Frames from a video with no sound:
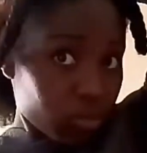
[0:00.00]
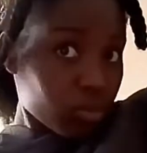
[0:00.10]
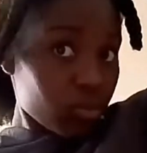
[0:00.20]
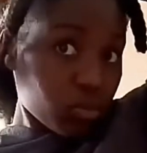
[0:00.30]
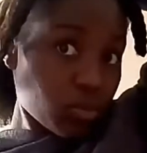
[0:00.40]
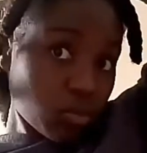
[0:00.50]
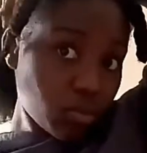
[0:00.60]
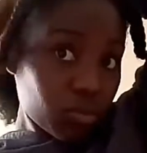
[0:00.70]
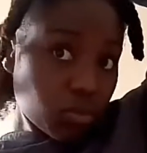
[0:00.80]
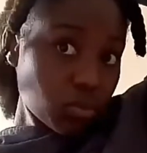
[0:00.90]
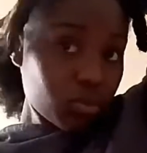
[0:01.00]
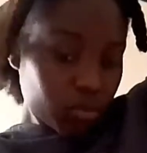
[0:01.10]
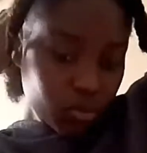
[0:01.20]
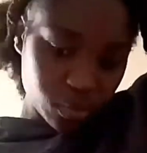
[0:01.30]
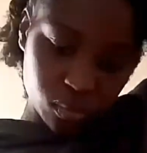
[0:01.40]
find was the hardest
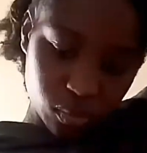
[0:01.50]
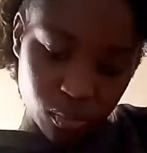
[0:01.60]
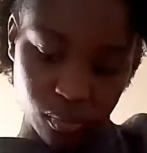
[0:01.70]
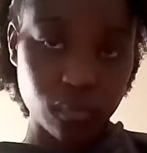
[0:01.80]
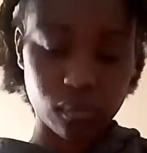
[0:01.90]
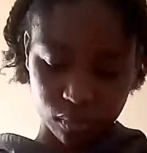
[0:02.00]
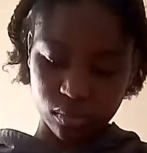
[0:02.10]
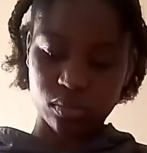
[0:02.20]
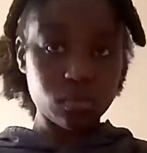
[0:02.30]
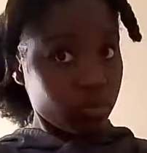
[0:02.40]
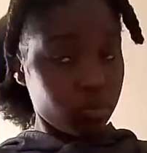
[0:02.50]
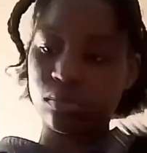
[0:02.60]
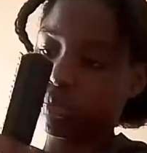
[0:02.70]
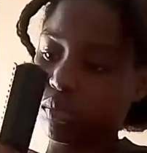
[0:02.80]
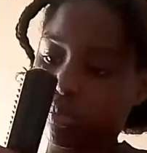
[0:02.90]
part of
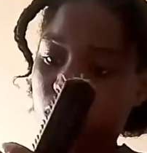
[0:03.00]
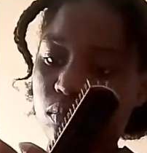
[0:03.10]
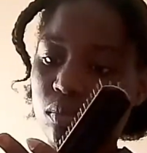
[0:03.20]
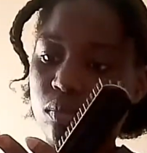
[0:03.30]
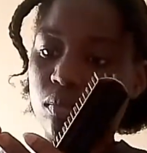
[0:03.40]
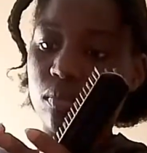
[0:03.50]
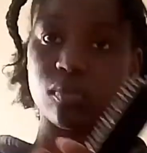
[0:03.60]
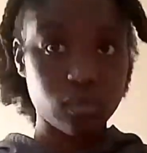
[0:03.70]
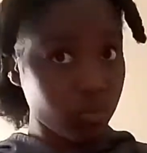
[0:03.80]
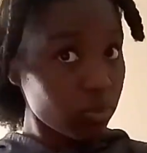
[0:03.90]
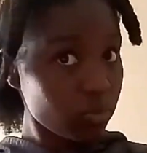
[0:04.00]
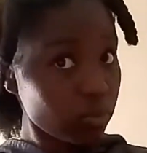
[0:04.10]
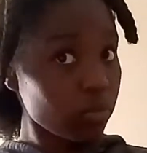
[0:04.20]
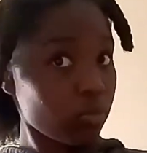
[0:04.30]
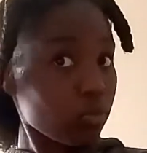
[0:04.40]
everything, because that's
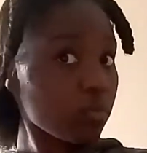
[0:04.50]
where it